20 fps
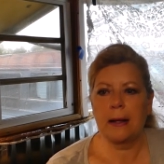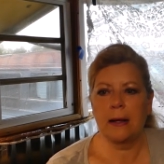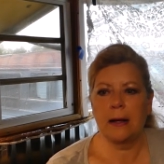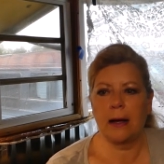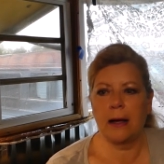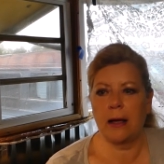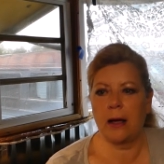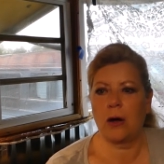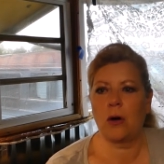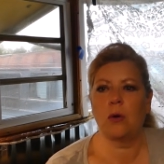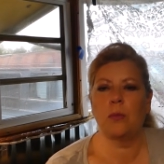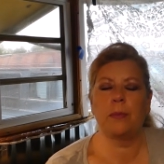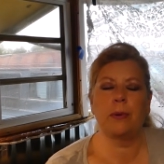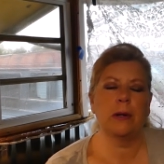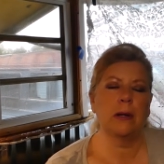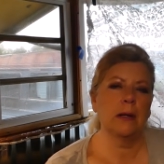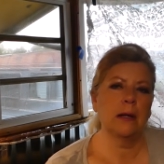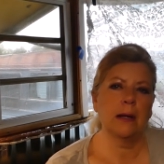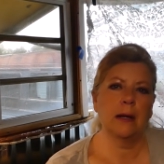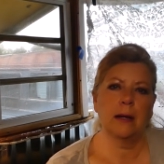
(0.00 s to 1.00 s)
I
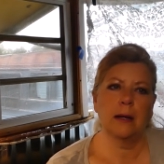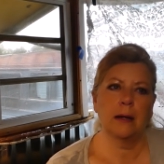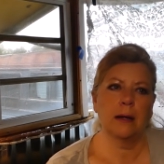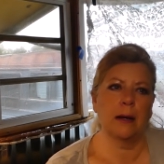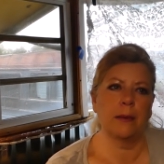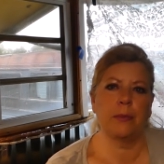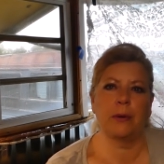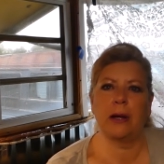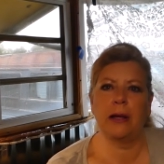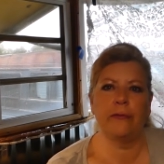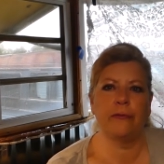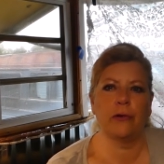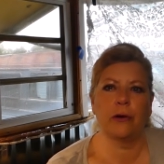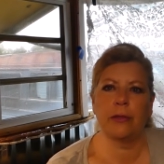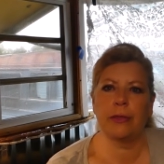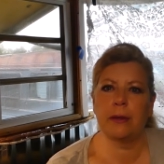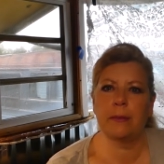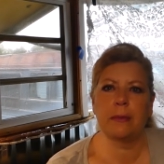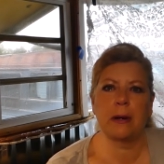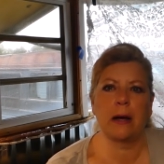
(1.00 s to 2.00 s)
pray for
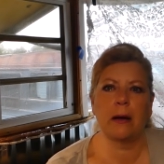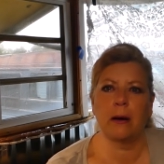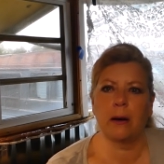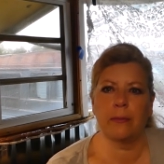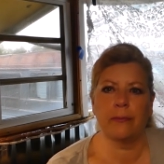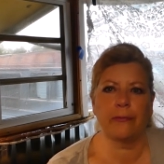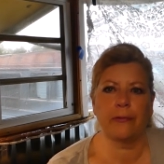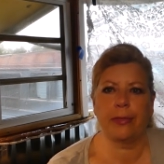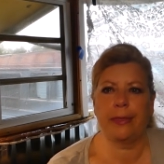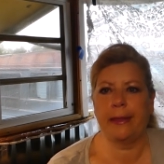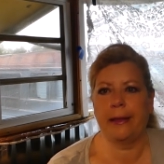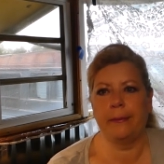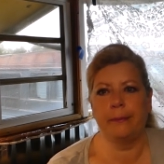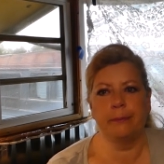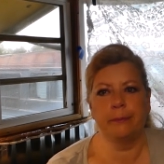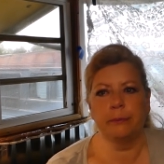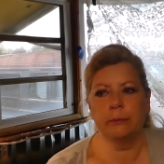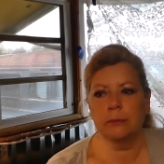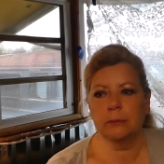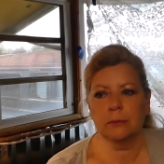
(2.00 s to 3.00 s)
them. I hope for them.
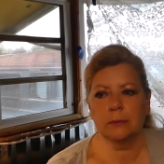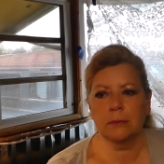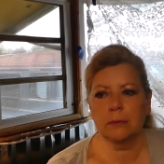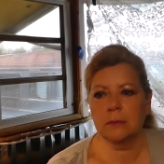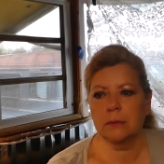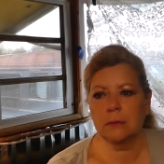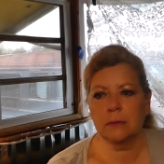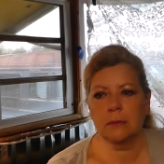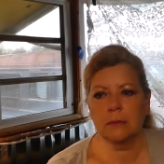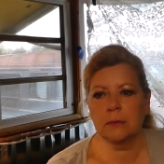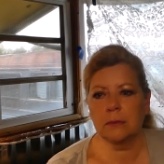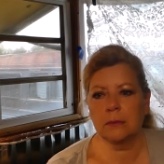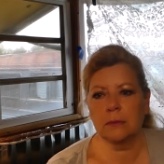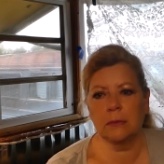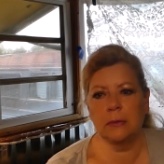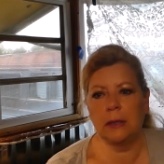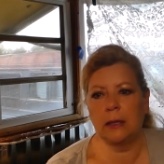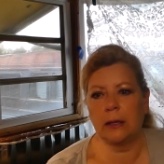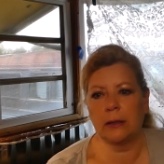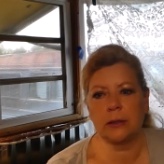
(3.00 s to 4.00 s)

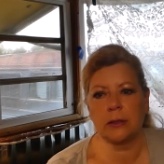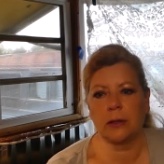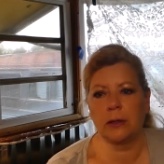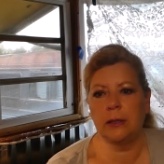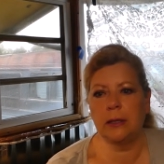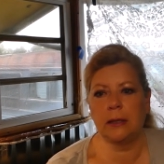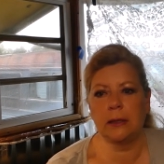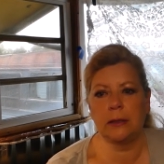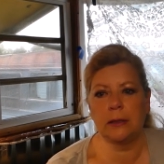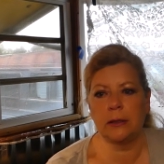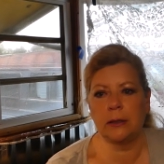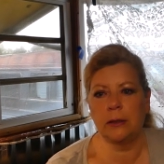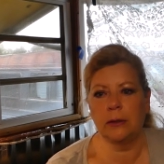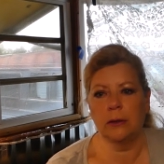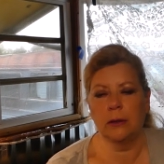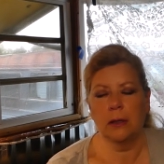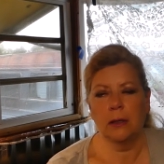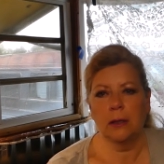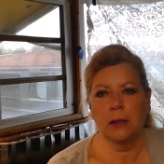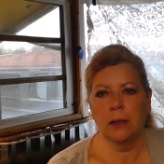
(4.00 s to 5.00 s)
You know, that's all you can do.
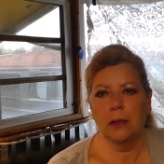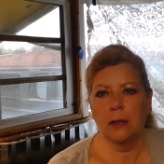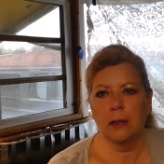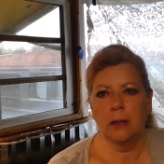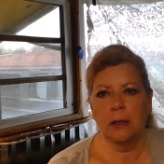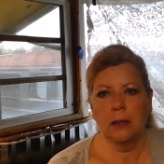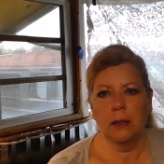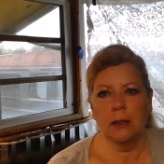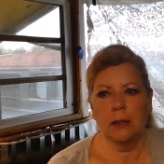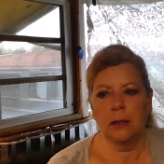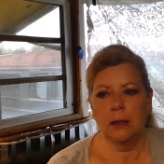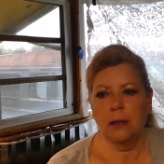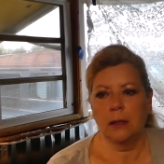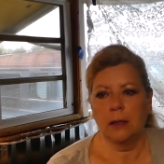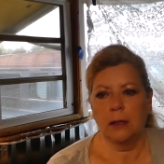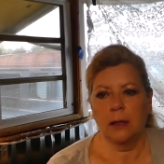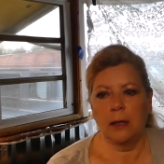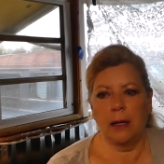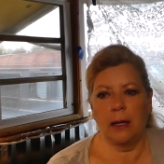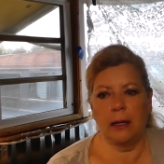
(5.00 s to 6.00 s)

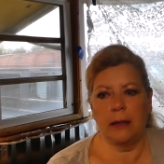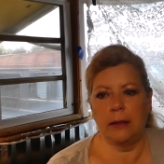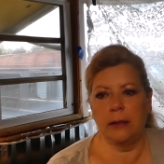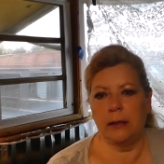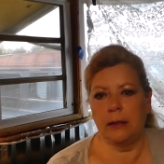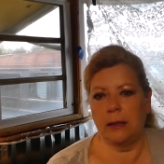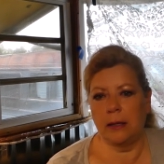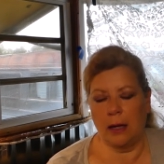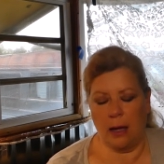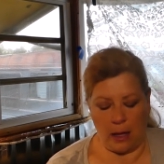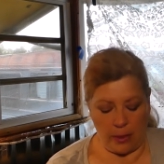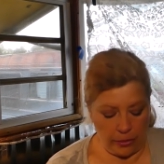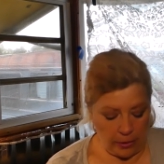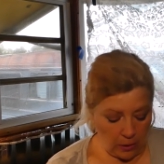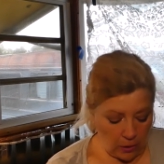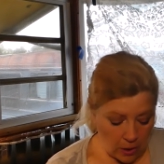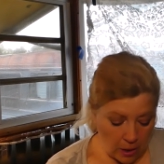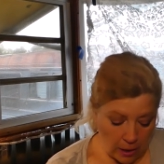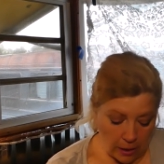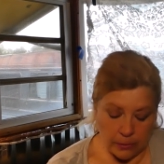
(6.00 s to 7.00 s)
And yeah,
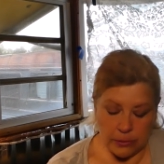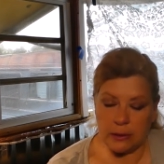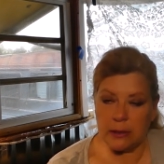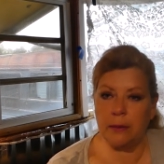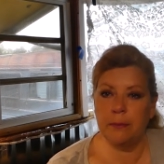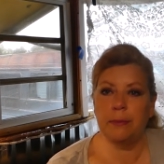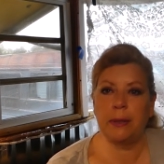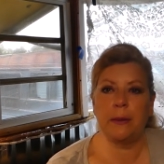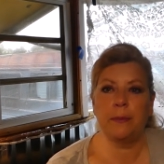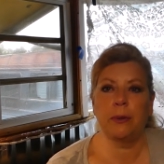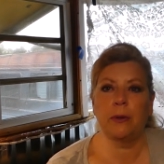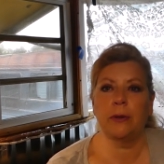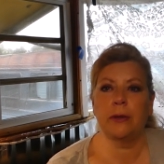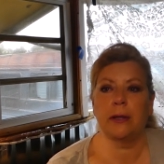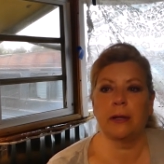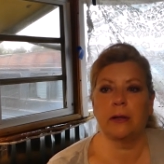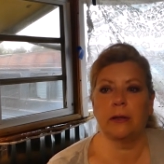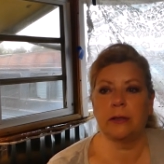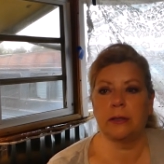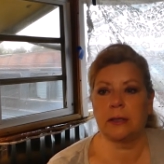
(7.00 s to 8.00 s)
there are some people
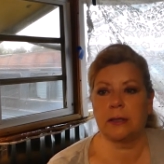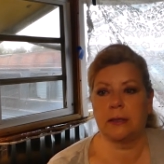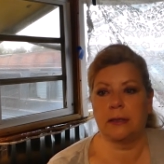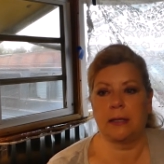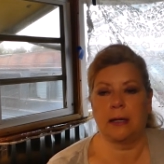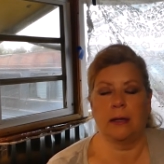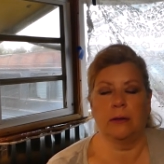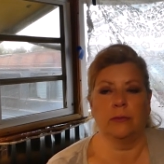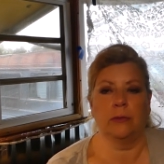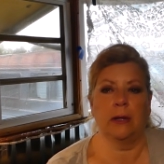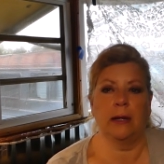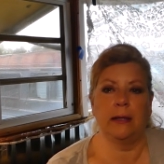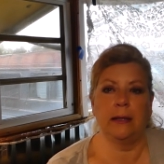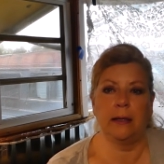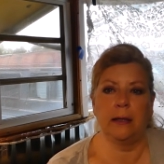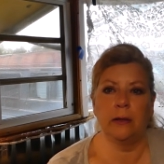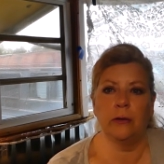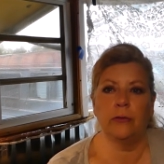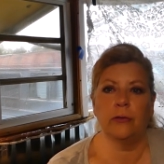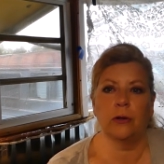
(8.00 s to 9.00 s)
that are just downright
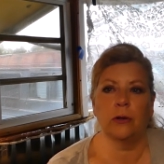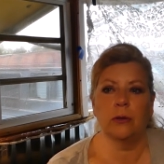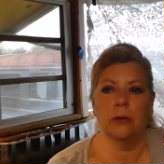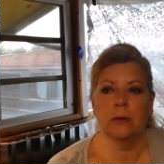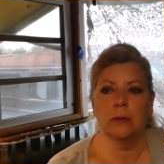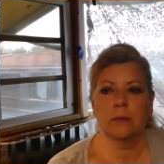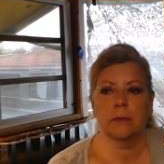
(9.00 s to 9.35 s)
evil.